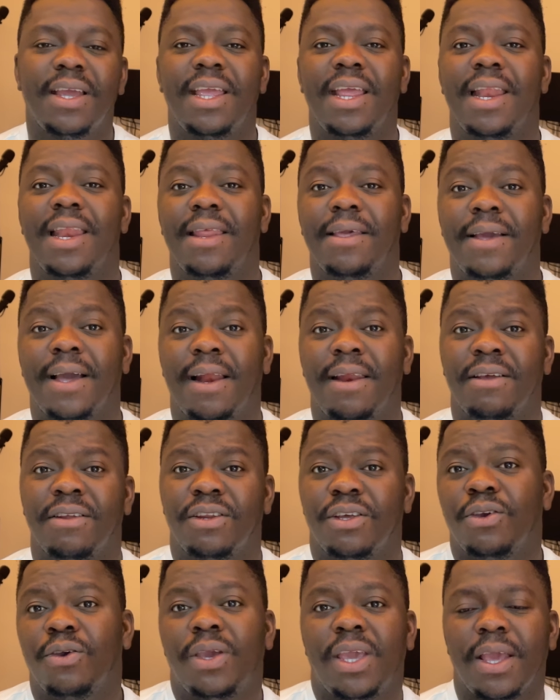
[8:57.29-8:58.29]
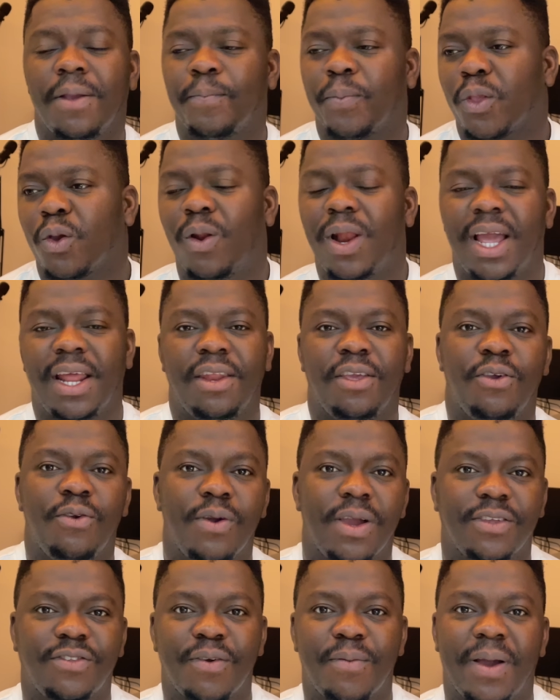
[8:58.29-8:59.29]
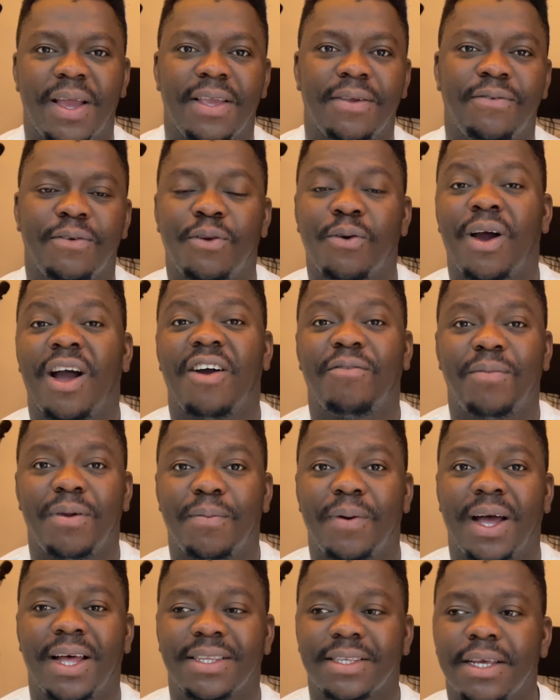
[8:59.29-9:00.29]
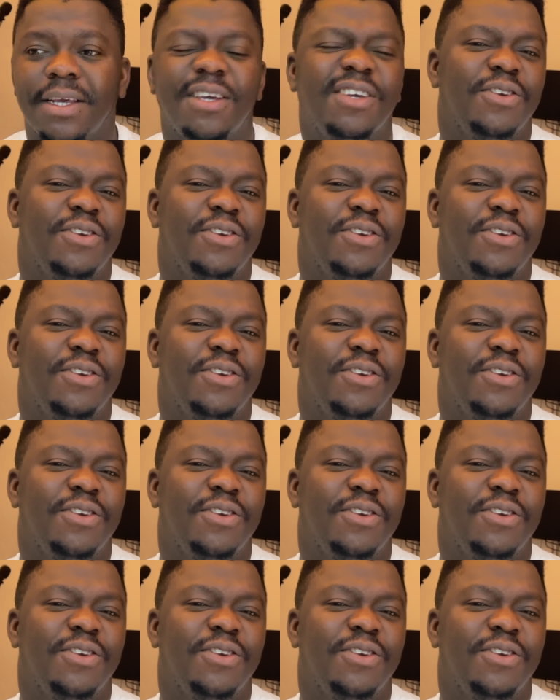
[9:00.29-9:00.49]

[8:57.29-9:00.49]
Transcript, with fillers: illegally in the uk unlike the us where if you don't have papers